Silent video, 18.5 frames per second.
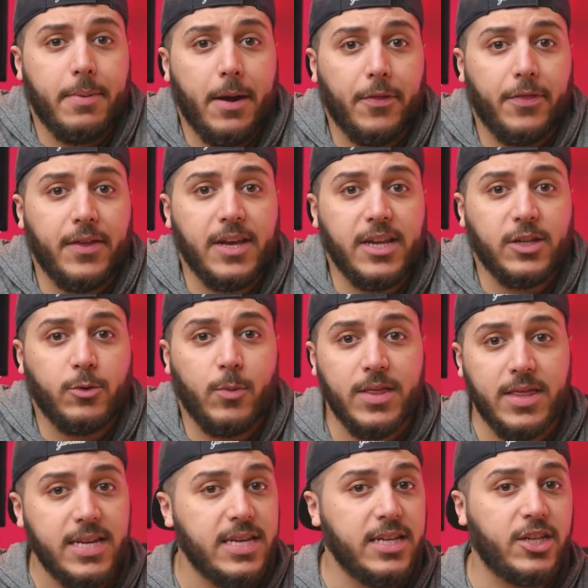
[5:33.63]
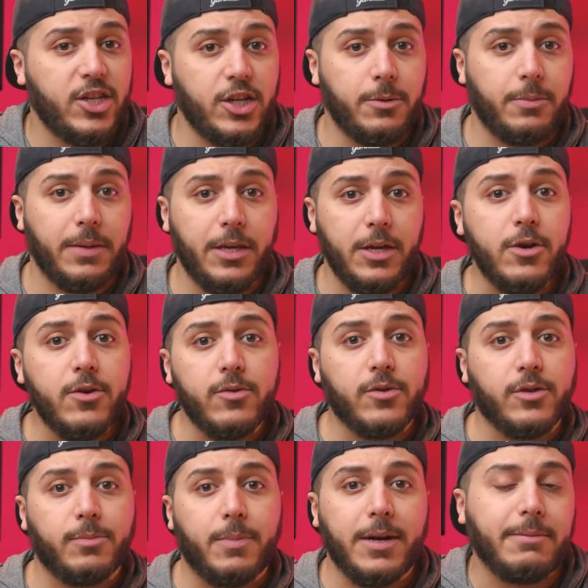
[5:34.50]
about these with these
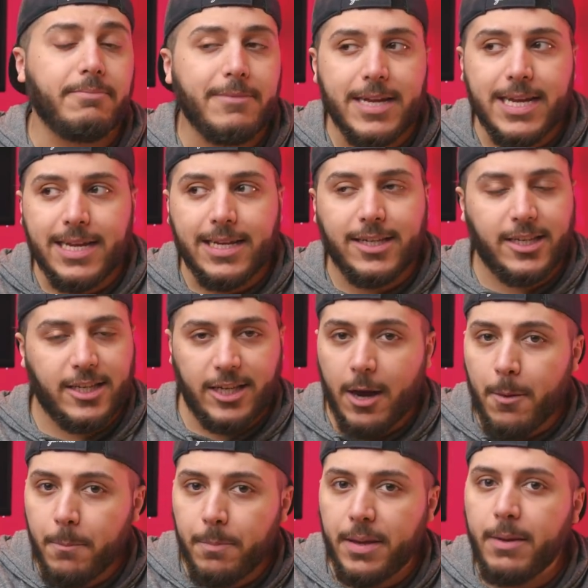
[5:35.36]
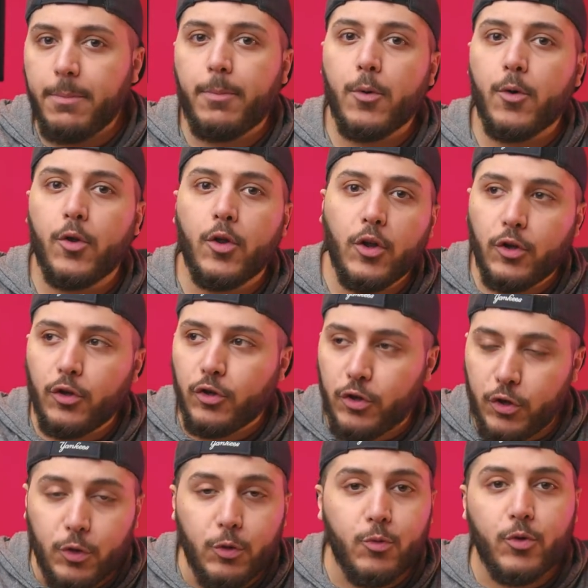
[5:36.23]
GPUs, but some people
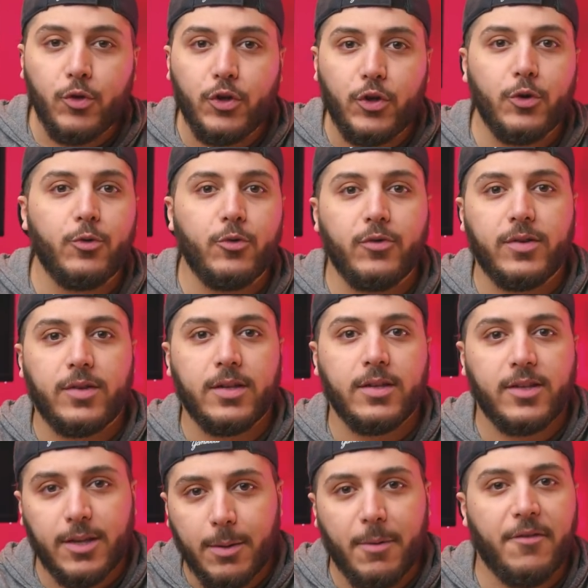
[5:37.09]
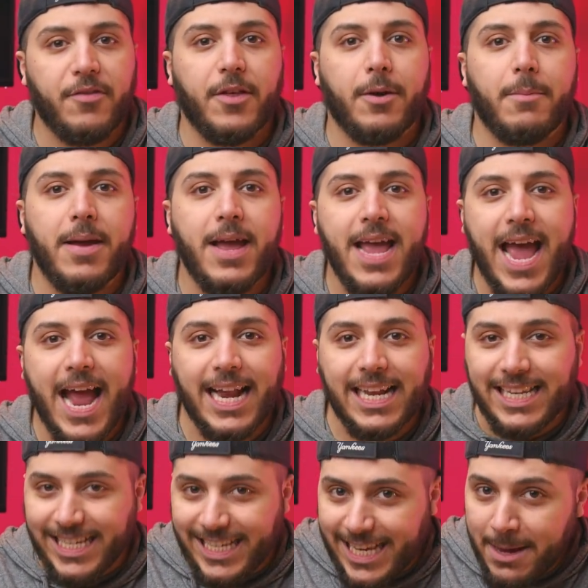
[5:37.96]
do use some of them,
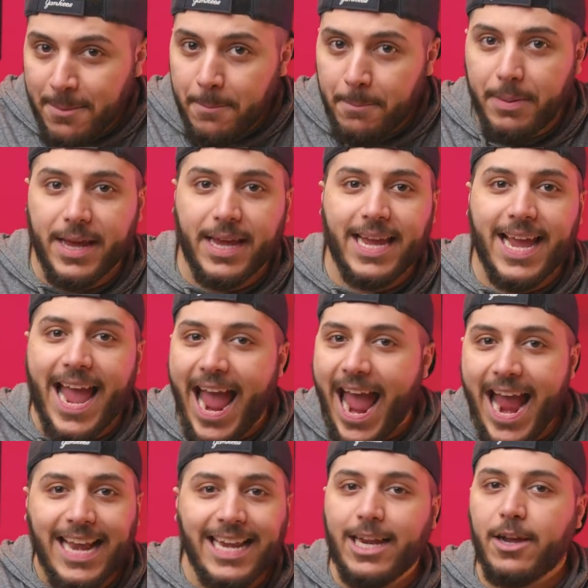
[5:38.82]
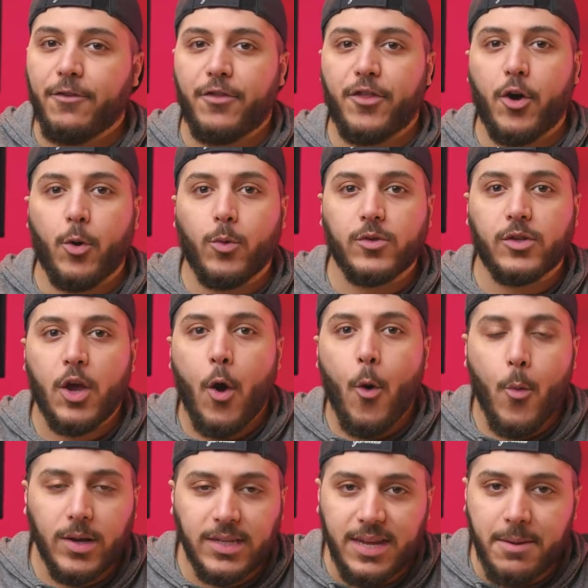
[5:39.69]
and gimping any of those
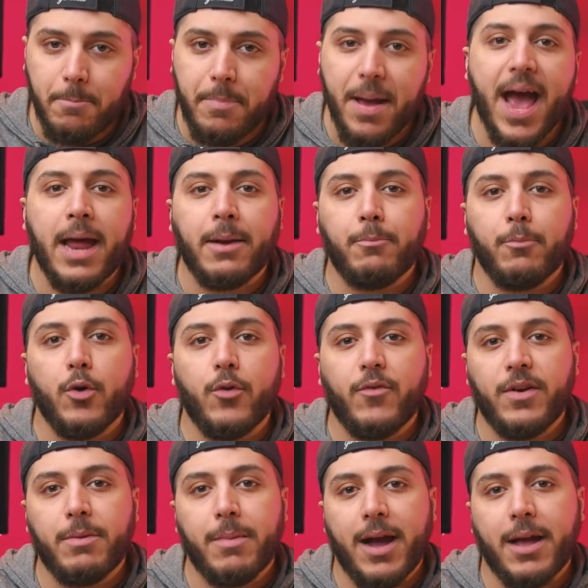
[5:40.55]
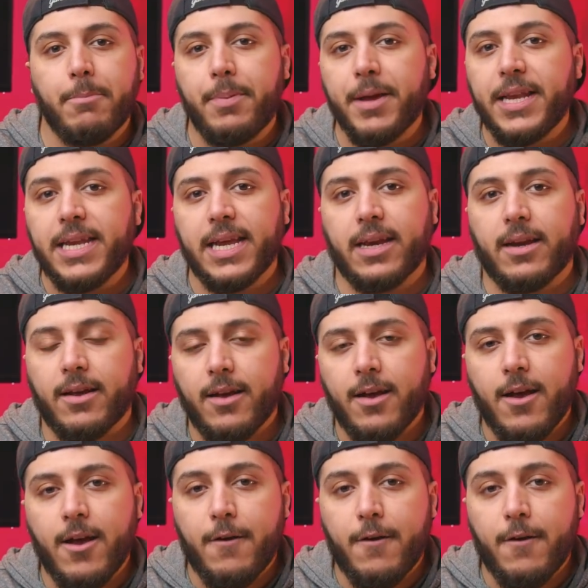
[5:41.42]
was a bad move in my opinion.